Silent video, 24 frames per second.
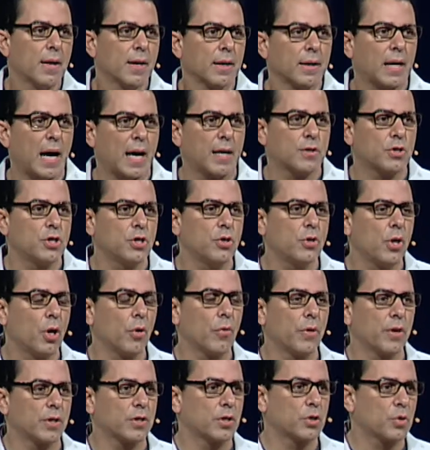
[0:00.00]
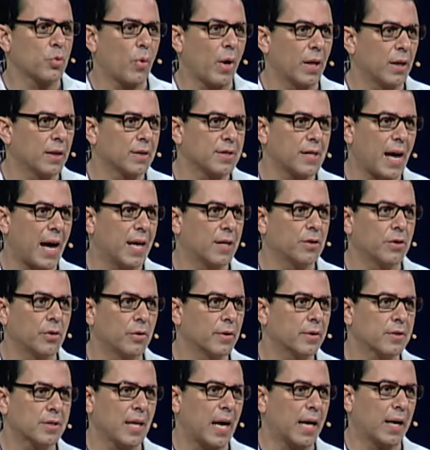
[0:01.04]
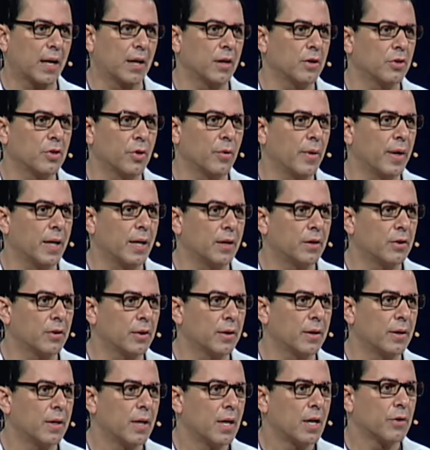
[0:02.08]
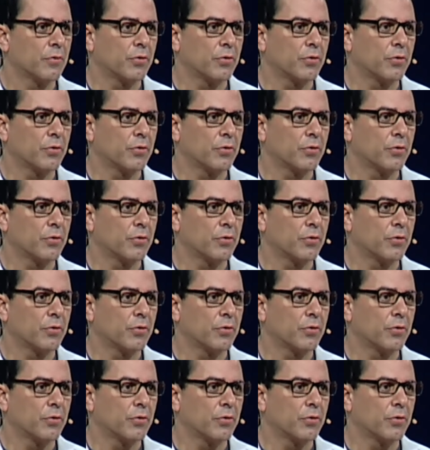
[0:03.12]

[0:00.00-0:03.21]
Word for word: Guys, you know this as well as I do. It's not going to do any good